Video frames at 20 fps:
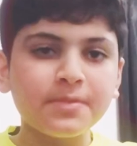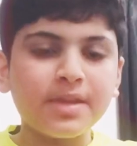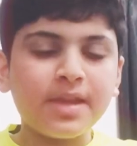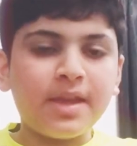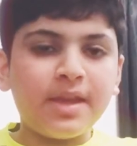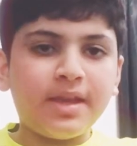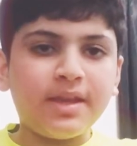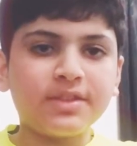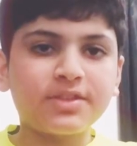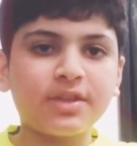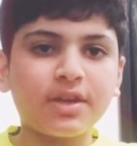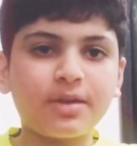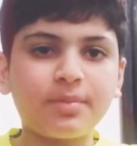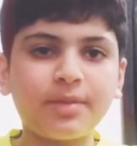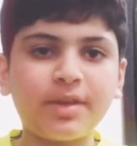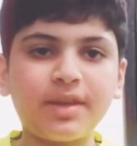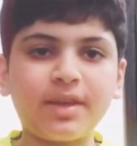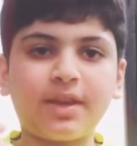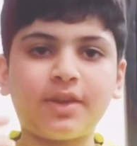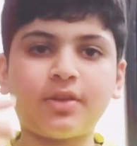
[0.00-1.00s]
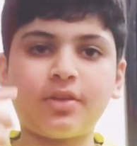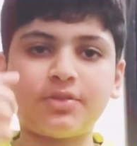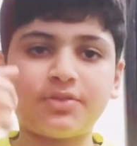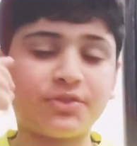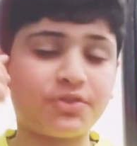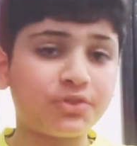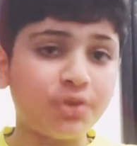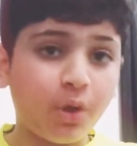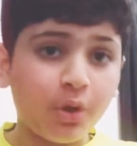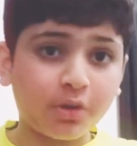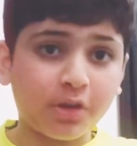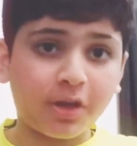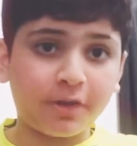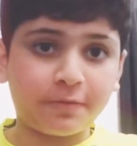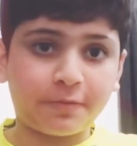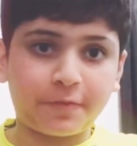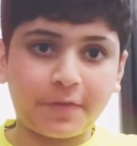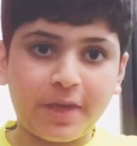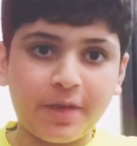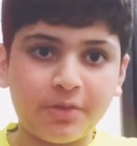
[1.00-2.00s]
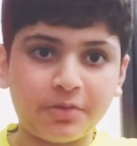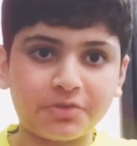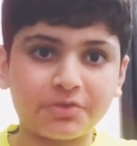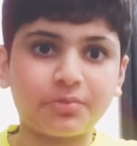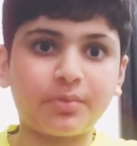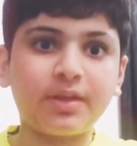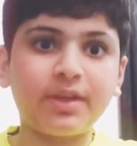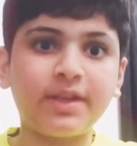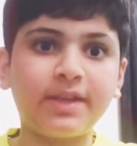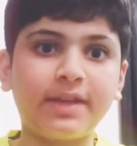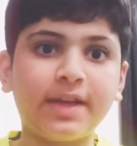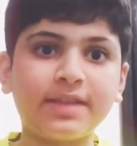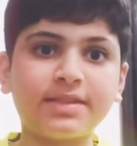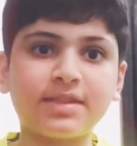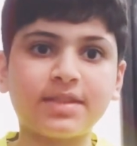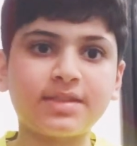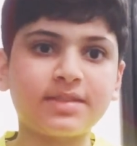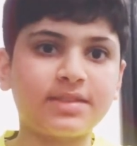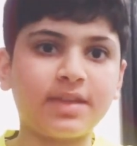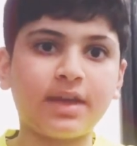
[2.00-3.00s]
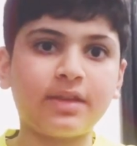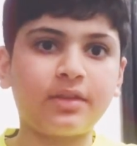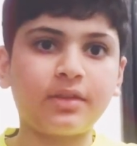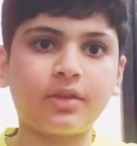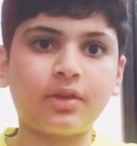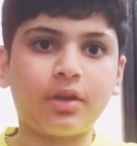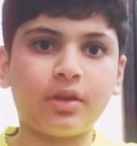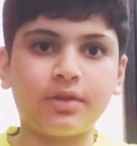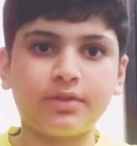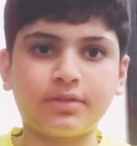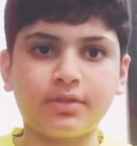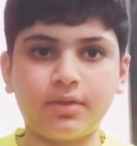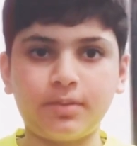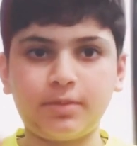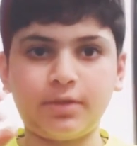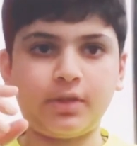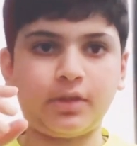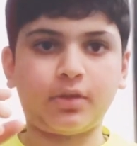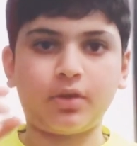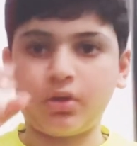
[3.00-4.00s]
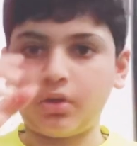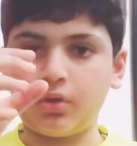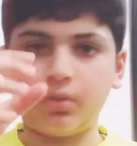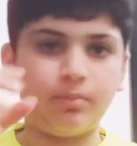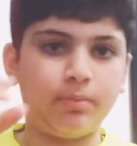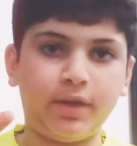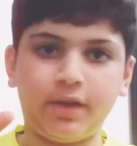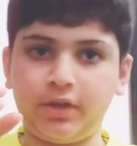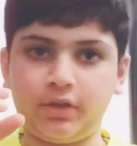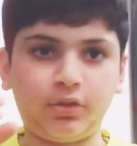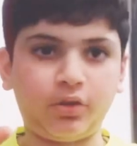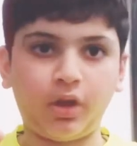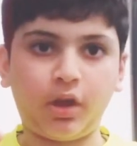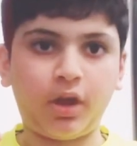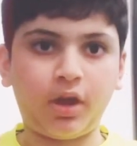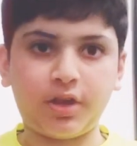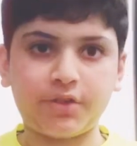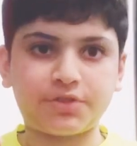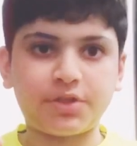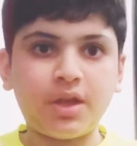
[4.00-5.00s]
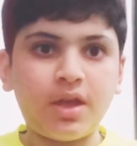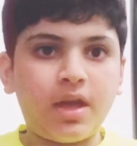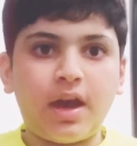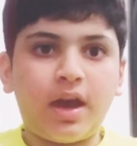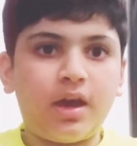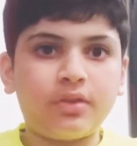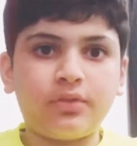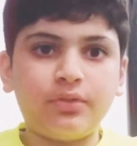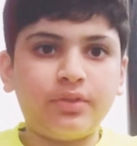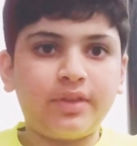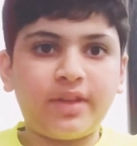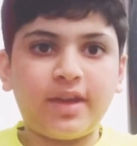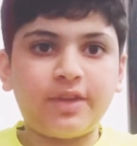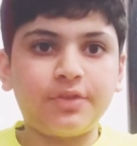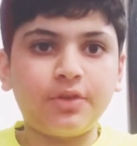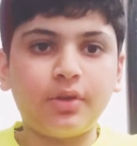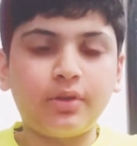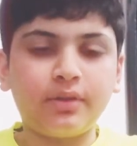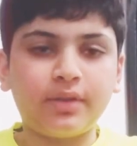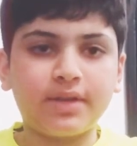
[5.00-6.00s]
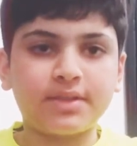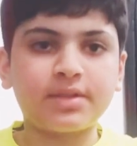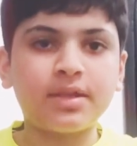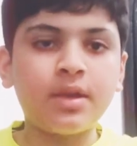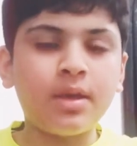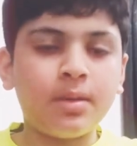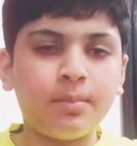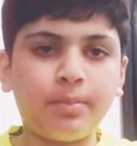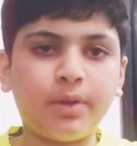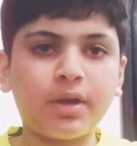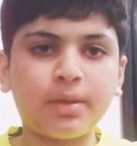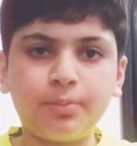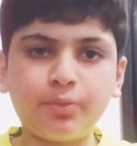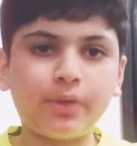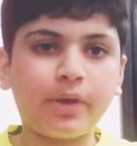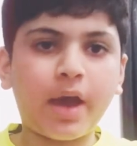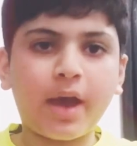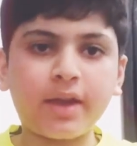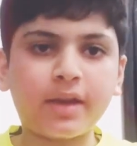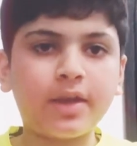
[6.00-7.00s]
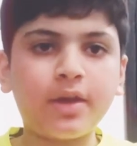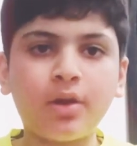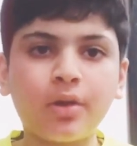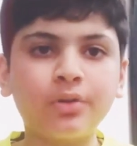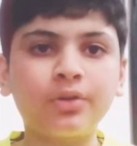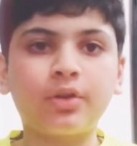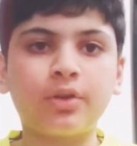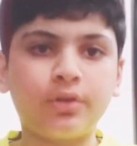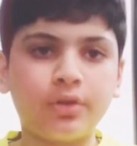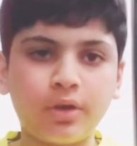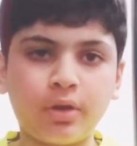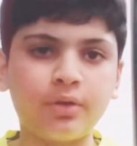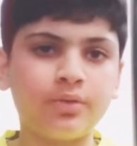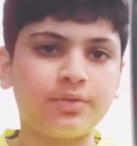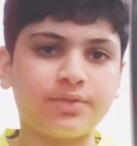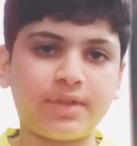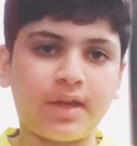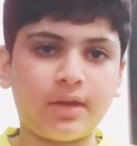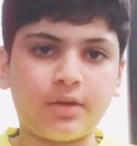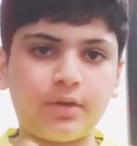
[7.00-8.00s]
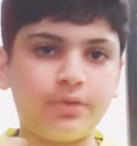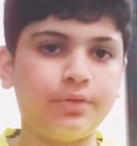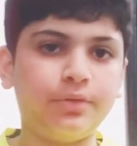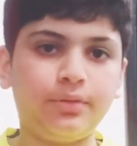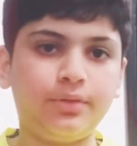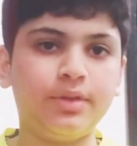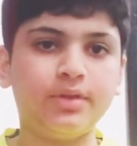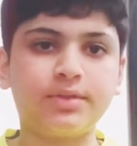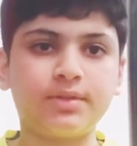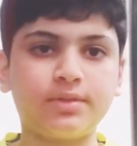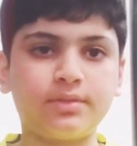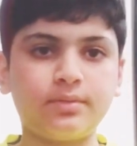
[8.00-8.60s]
he's gonna be like so confused when he gets inside the car. He's gonna be like, oh my gosh, how do they do this? But a Bugatti owner knows how to do this.